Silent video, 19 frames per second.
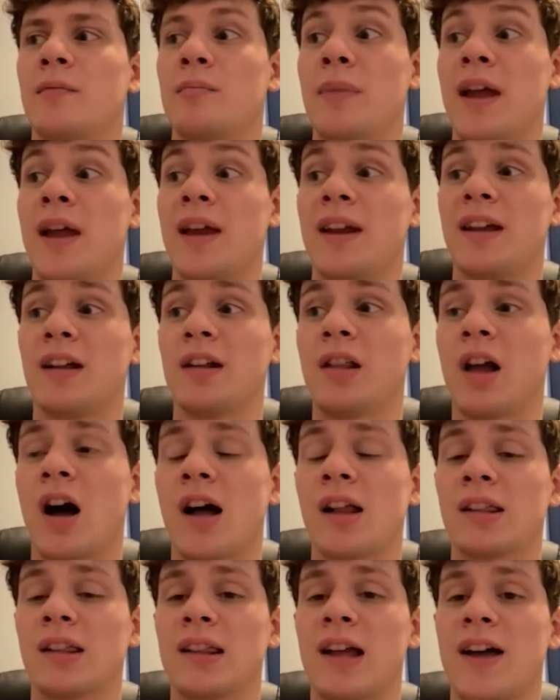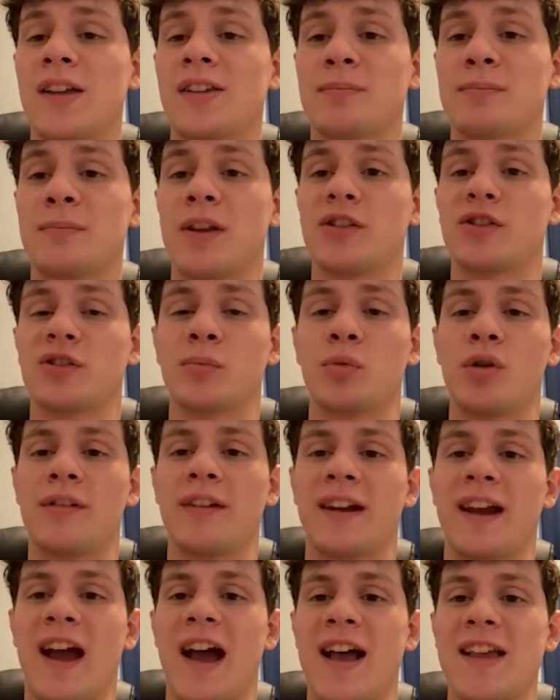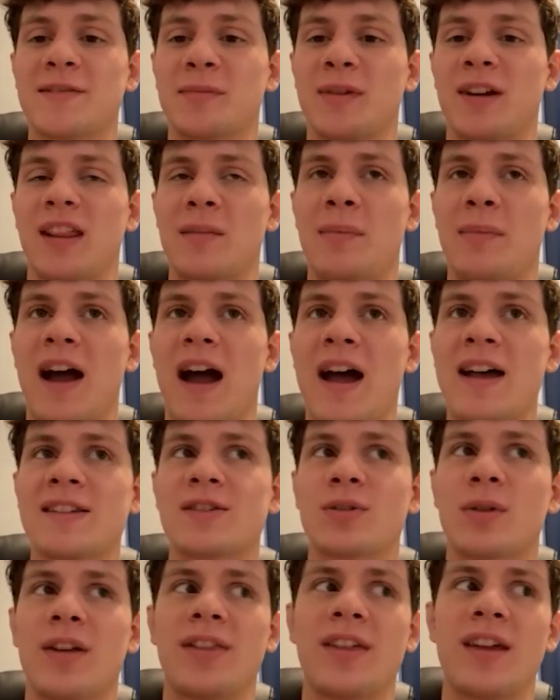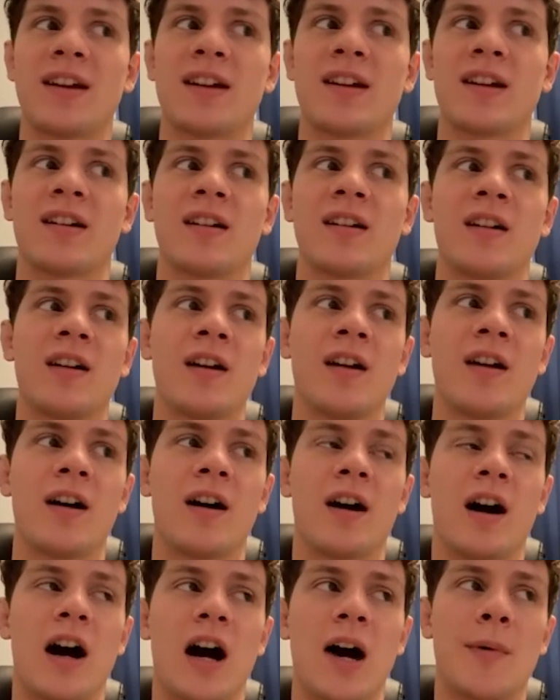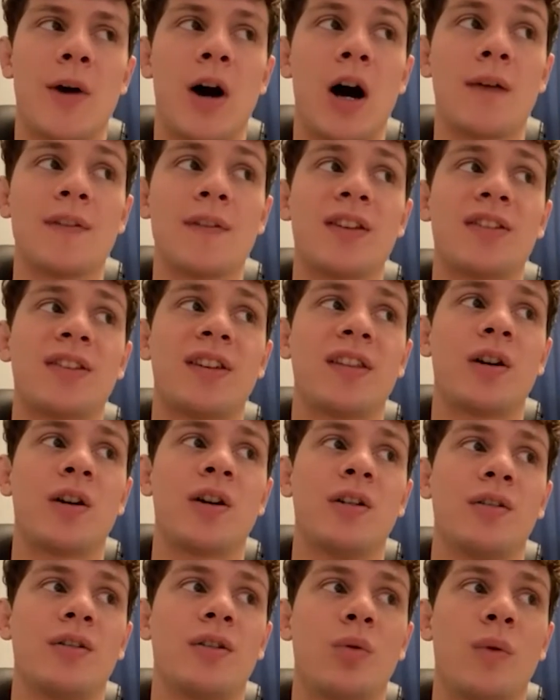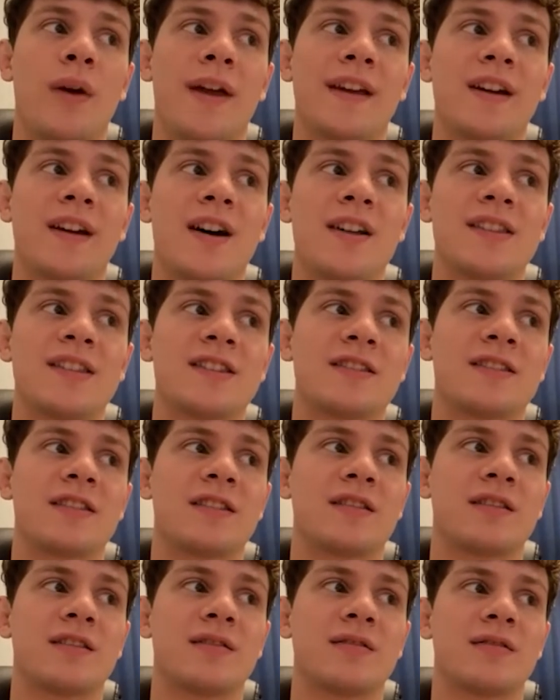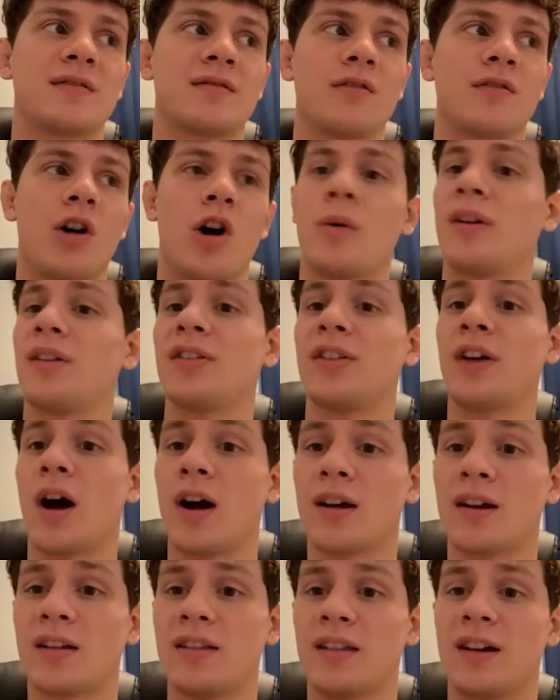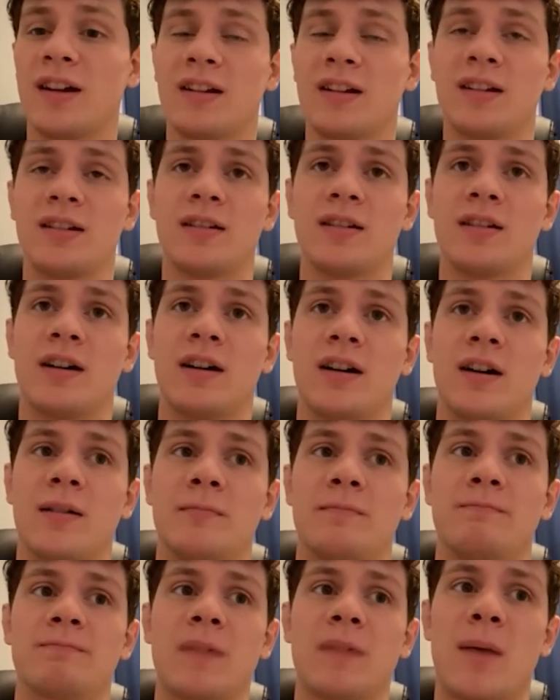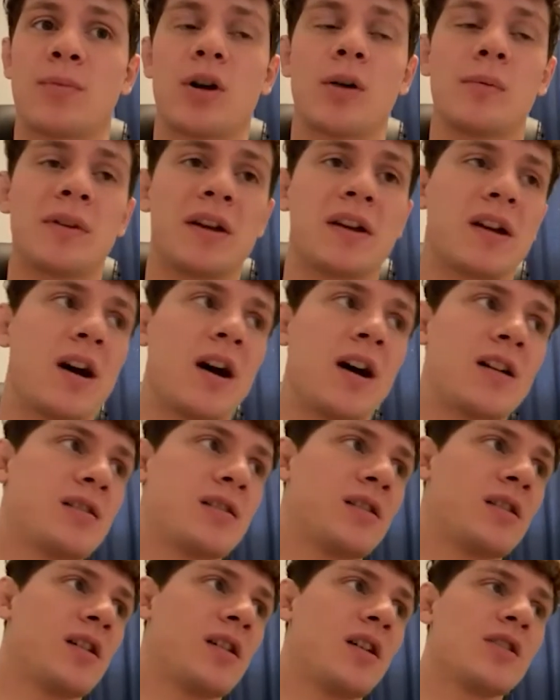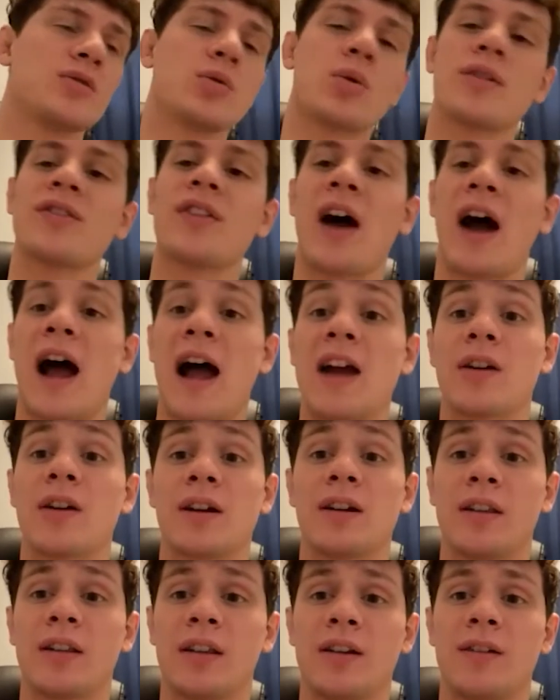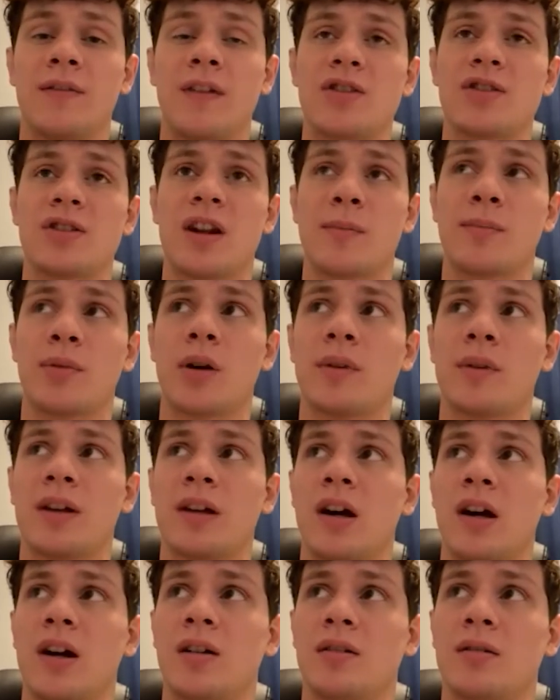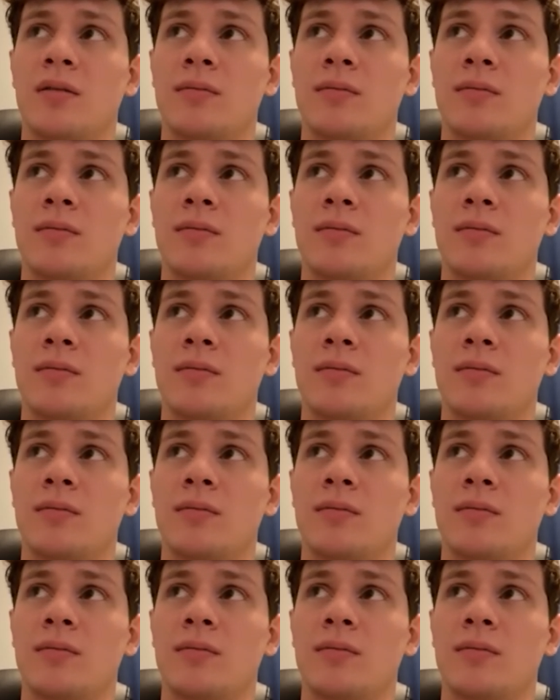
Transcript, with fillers: made it a lot less miserable than it has been in the past. So I think Um, obviously the, the weight cuts always suck and they, um, I probably cut towards the higher end of the division. I probably cut